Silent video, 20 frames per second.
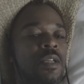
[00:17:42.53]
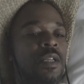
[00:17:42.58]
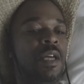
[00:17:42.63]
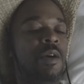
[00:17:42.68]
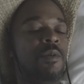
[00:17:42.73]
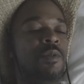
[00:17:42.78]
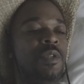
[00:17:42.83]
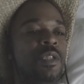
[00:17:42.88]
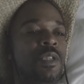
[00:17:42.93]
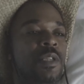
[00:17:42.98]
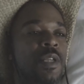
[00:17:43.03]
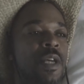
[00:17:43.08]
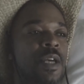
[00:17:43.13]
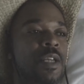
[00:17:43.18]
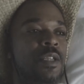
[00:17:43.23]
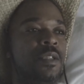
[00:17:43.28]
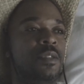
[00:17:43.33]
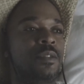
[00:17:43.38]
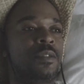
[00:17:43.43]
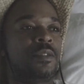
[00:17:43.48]
It was just
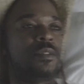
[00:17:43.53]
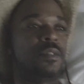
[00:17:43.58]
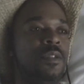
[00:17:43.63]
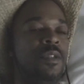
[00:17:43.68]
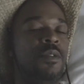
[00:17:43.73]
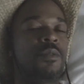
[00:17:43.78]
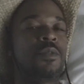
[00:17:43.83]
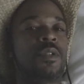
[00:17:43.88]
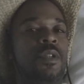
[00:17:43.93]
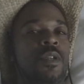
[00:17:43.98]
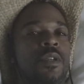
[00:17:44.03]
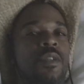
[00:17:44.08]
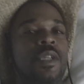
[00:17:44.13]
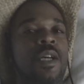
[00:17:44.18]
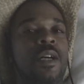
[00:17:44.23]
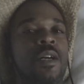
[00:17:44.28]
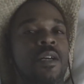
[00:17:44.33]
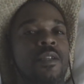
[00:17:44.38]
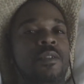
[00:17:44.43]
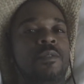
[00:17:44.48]
like, go do your
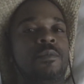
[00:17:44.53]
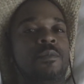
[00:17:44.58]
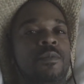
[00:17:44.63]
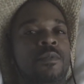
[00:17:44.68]
job.